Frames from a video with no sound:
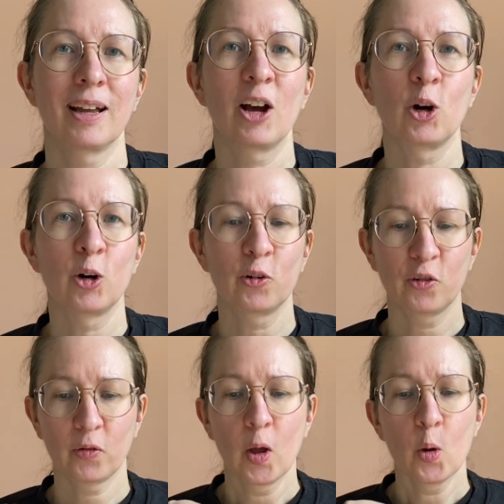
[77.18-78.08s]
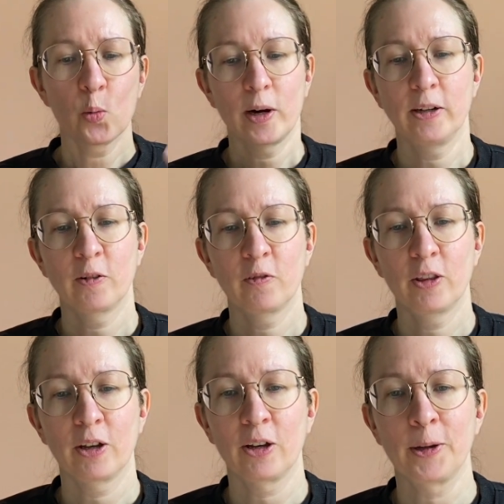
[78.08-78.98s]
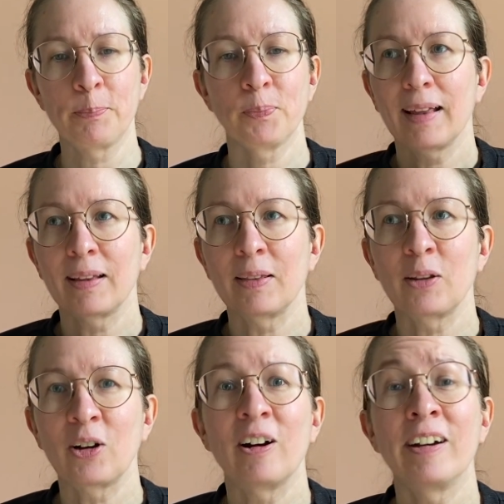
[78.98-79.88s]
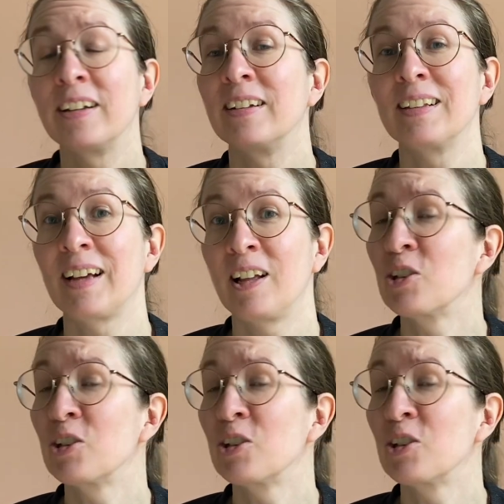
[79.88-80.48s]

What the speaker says: of one of the Garden Delight